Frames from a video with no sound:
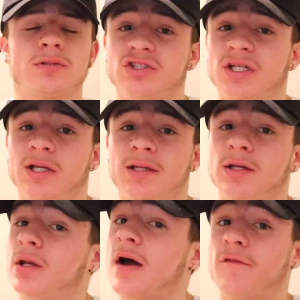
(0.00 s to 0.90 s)

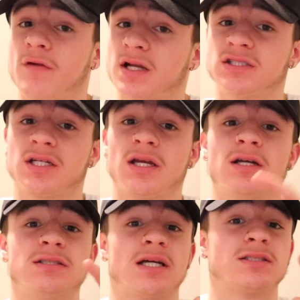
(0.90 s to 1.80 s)
Chicken, not fried chicken
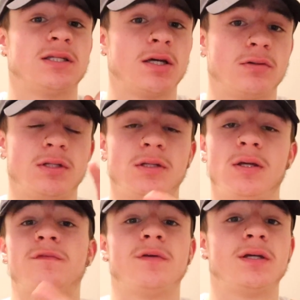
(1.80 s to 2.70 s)
because that's unhealthy.
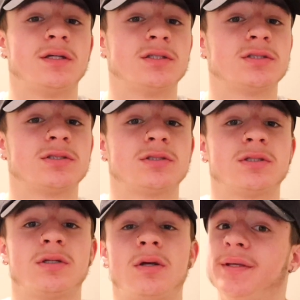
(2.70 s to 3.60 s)
Fish,
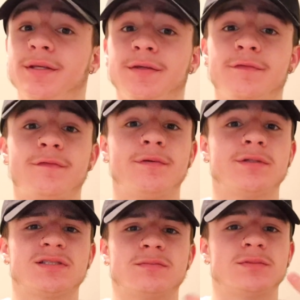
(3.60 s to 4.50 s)
beef,
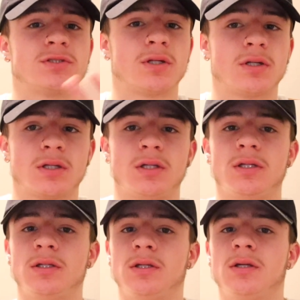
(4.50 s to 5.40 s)
some
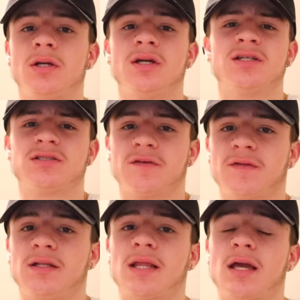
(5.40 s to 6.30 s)
turkey, stuff
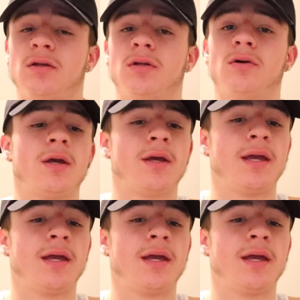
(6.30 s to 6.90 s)
like that, you know.